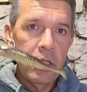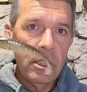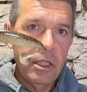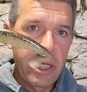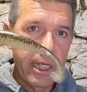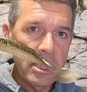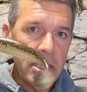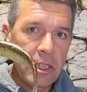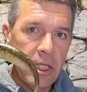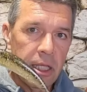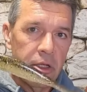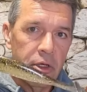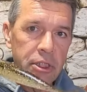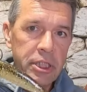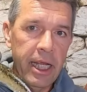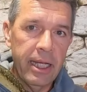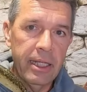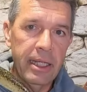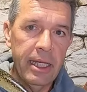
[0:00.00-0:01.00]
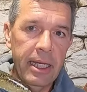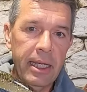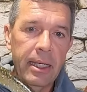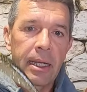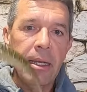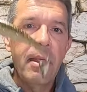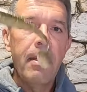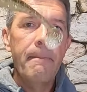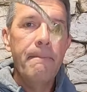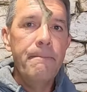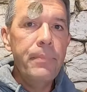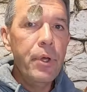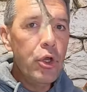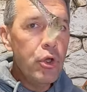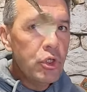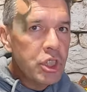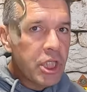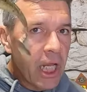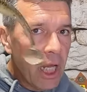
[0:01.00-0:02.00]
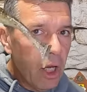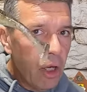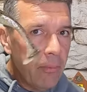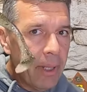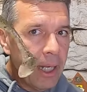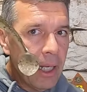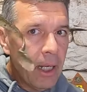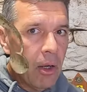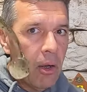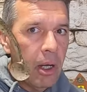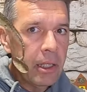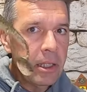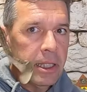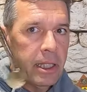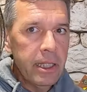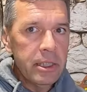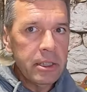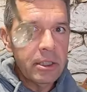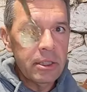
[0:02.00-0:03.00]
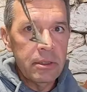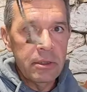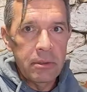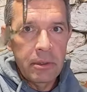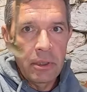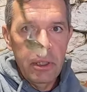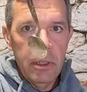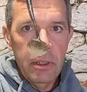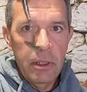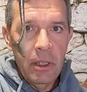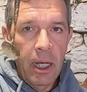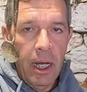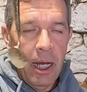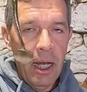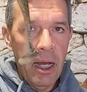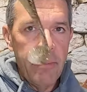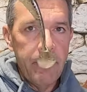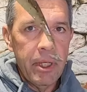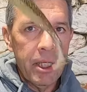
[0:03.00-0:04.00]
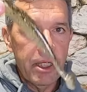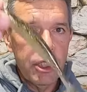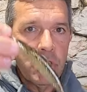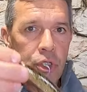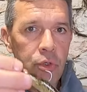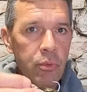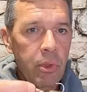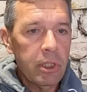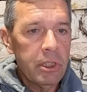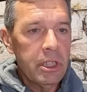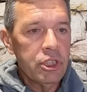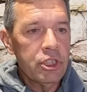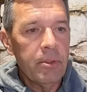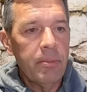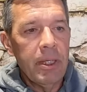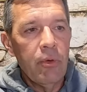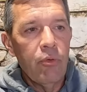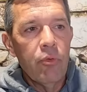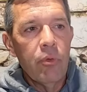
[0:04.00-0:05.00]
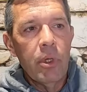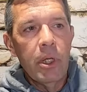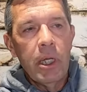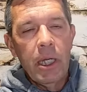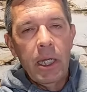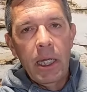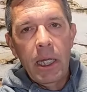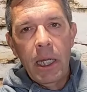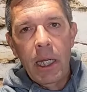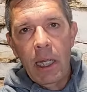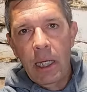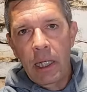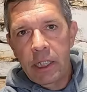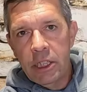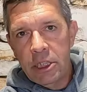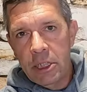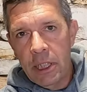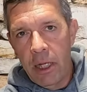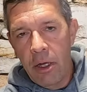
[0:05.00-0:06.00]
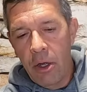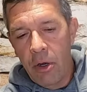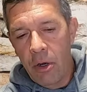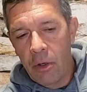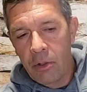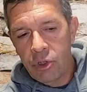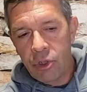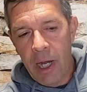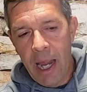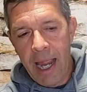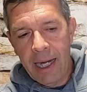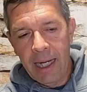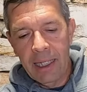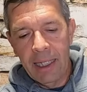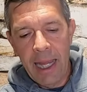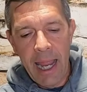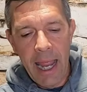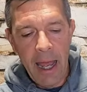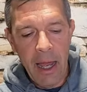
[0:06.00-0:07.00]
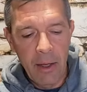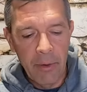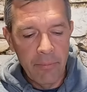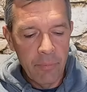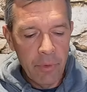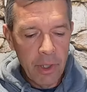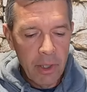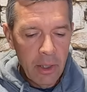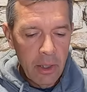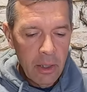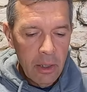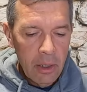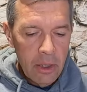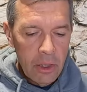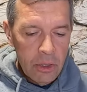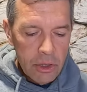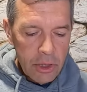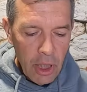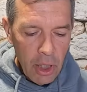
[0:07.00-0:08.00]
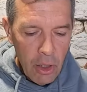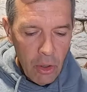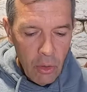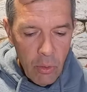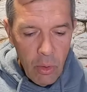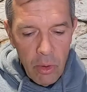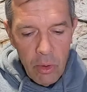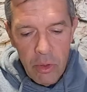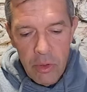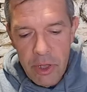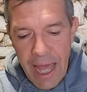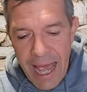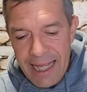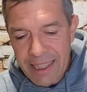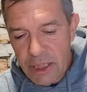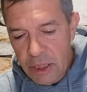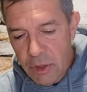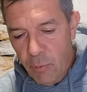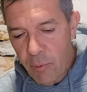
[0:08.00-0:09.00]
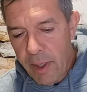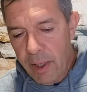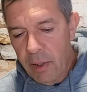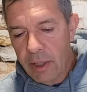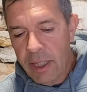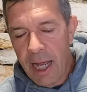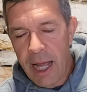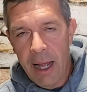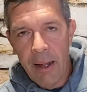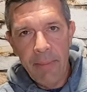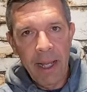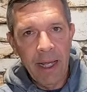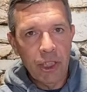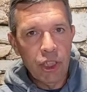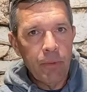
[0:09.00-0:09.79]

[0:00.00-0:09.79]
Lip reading: that's the other technique. Boot tail minnow on this, because you want this to be really slow dragging down. So that's the winter time. Now,